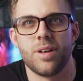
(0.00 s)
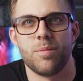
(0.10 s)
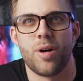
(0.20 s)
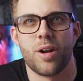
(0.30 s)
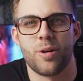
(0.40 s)

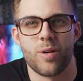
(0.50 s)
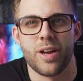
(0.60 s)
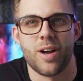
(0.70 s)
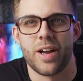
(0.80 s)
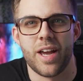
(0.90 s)
the monitor
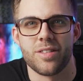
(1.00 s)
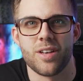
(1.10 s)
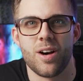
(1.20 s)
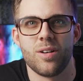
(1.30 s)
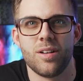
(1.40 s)
right now, I can't
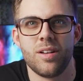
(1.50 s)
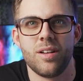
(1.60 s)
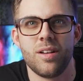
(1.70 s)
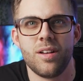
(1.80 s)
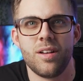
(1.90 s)
tell.
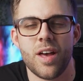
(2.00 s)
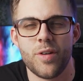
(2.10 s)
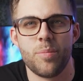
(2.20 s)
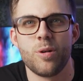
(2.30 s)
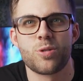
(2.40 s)
If
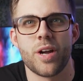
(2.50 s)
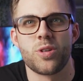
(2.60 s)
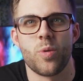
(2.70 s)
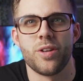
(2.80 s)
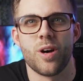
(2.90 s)
it boots
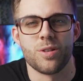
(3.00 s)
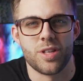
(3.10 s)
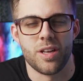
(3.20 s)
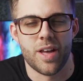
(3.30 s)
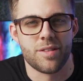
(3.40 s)
right to Windows,
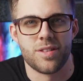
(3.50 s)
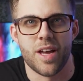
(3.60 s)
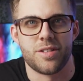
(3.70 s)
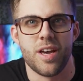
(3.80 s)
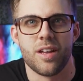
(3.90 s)
then that's,
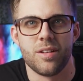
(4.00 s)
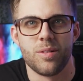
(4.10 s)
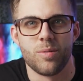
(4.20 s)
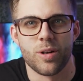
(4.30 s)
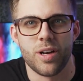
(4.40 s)
that's it,
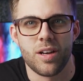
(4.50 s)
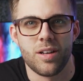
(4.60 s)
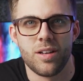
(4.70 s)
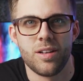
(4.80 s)
we're done.